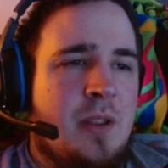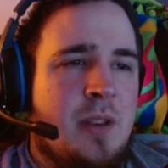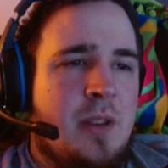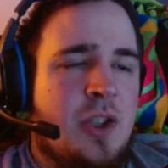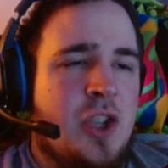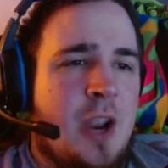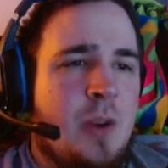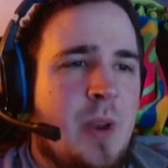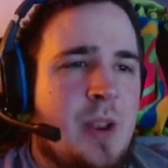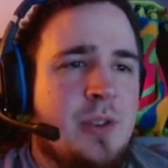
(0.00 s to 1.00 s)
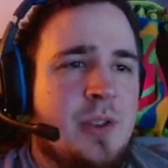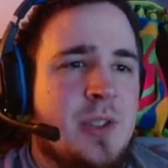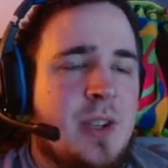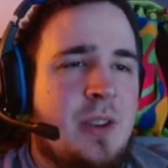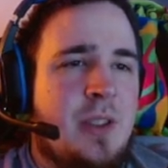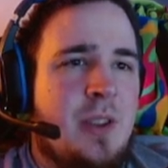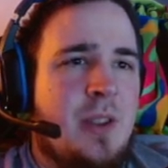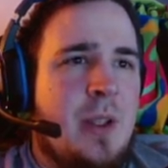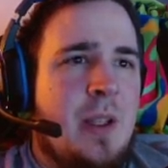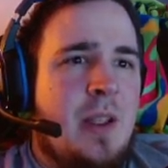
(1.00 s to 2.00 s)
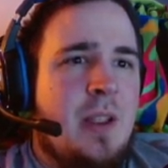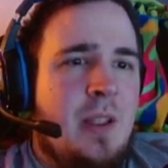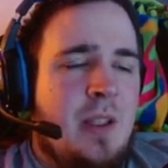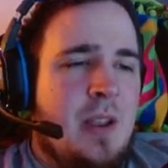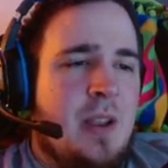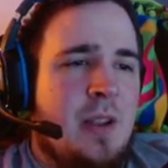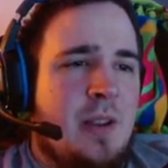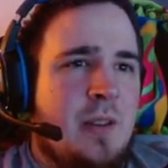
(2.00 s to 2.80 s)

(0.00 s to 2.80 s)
chair rails and the uh,